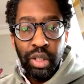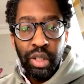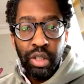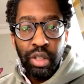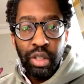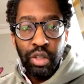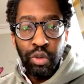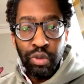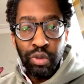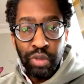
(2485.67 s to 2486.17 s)

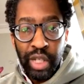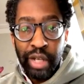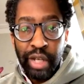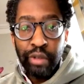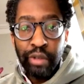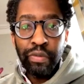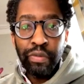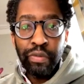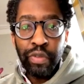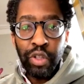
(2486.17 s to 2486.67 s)
You're now in
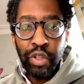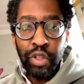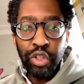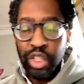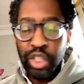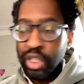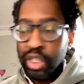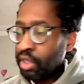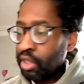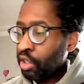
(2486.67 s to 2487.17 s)
first
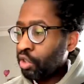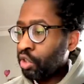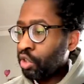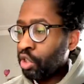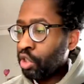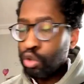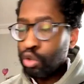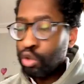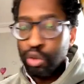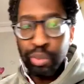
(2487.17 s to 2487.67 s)
year, those
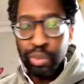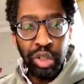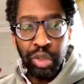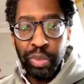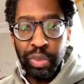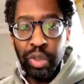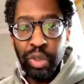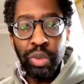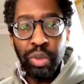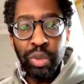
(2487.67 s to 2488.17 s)
surgical books
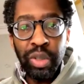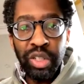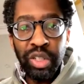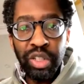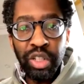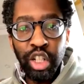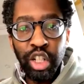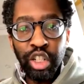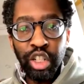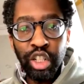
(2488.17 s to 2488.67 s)
put to one
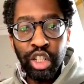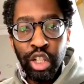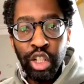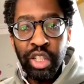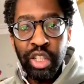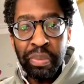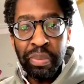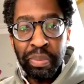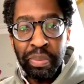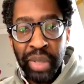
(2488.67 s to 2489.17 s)
side, learn the
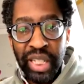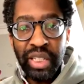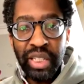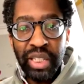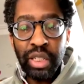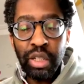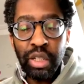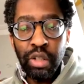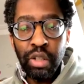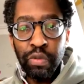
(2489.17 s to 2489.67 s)

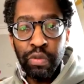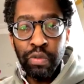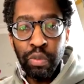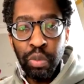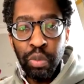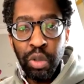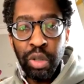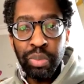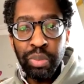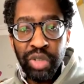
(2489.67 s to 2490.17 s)
basics of
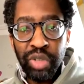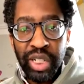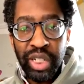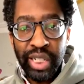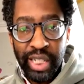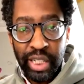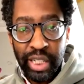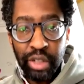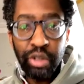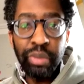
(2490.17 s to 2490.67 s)
what
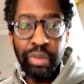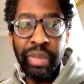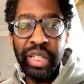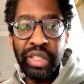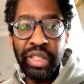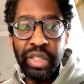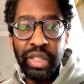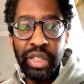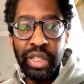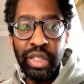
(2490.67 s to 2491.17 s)
preclinical
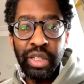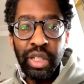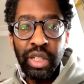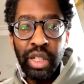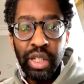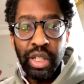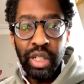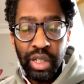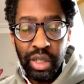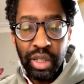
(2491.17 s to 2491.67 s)
medicine is,
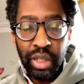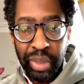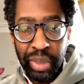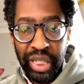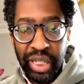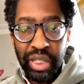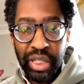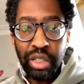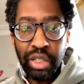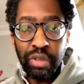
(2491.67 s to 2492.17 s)
learn the
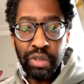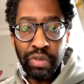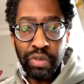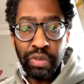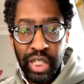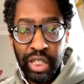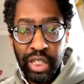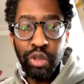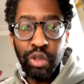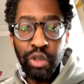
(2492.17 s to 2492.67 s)
basics of
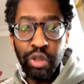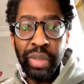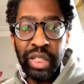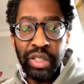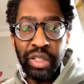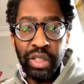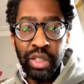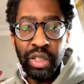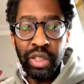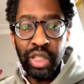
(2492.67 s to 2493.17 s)
clinical
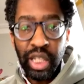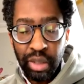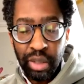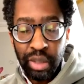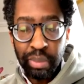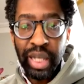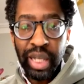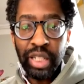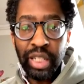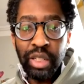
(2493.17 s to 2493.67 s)
medicine, then come
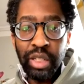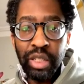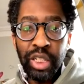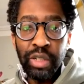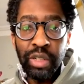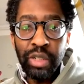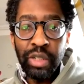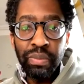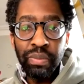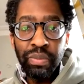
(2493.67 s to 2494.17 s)
back to me.
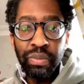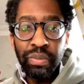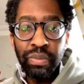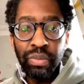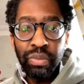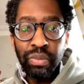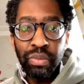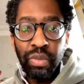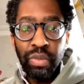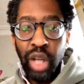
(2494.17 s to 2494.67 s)

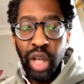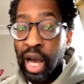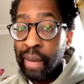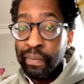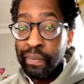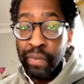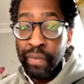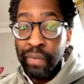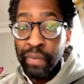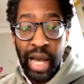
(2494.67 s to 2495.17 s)

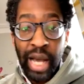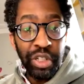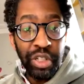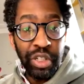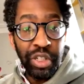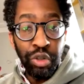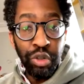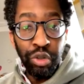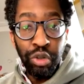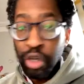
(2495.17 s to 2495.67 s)
I'm actually
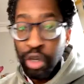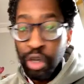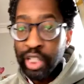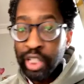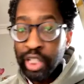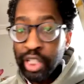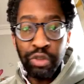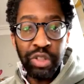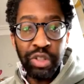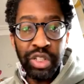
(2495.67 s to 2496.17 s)
not
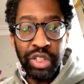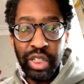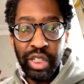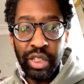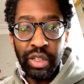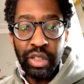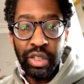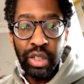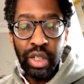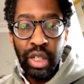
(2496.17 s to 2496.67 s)
interested.
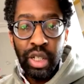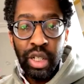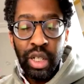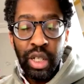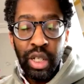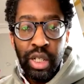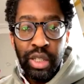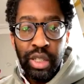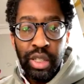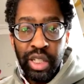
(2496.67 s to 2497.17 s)

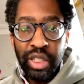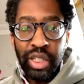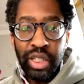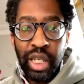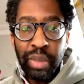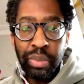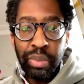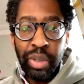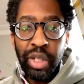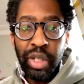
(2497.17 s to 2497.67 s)
This same
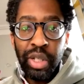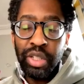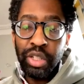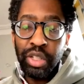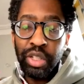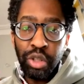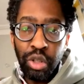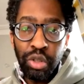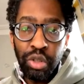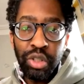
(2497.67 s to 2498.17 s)
person has
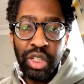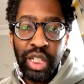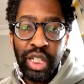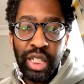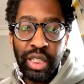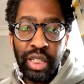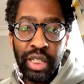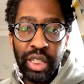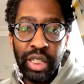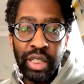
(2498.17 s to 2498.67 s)

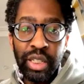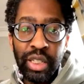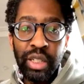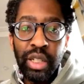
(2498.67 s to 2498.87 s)
contacted